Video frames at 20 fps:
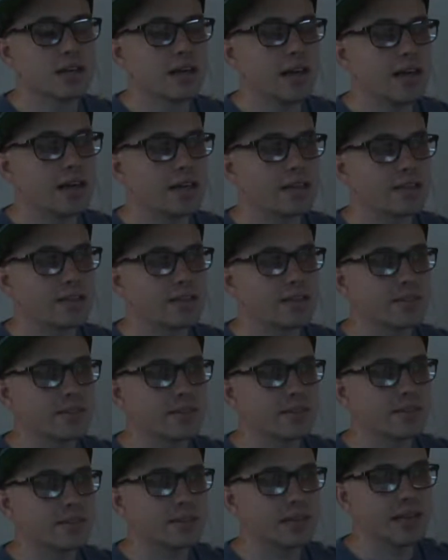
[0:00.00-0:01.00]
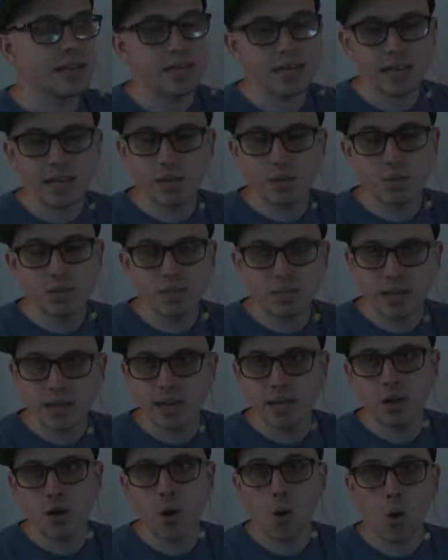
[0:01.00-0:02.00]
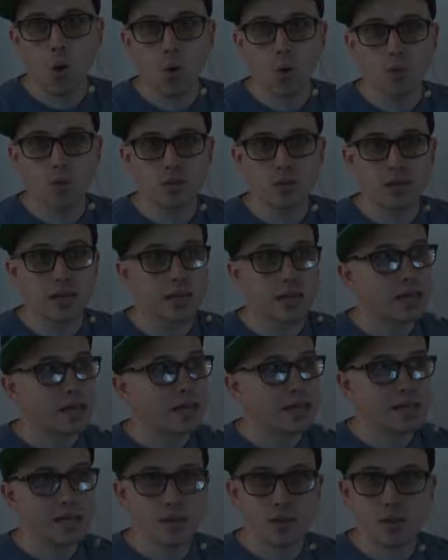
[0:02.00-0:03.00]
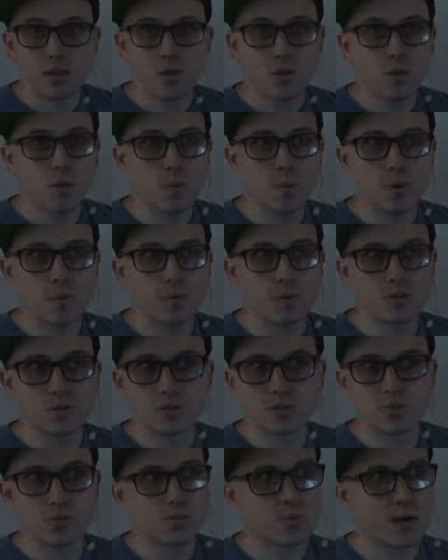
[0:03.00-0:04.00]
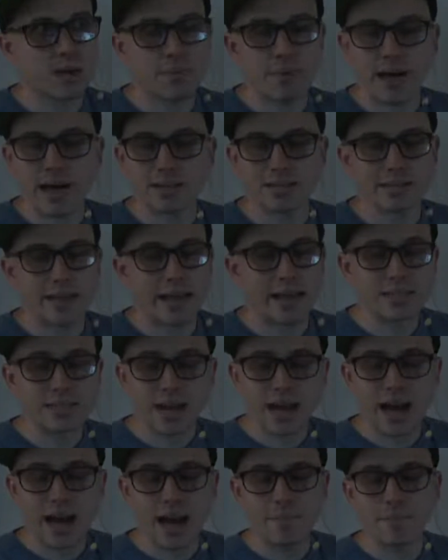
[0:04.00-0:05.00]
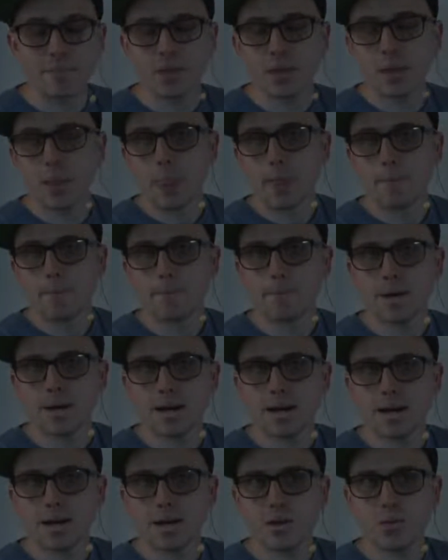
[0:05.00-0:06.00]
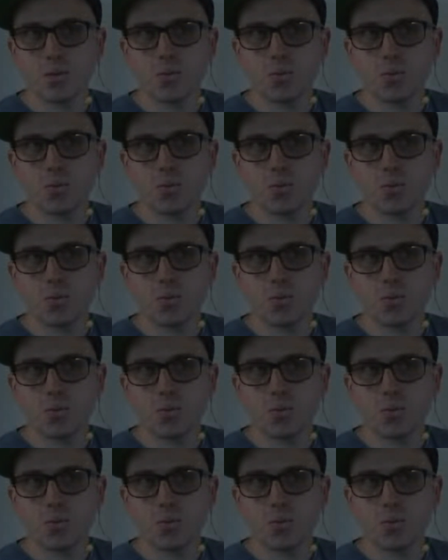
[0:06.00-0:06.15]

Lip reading: And he was getting old. He knew it was way past that time, but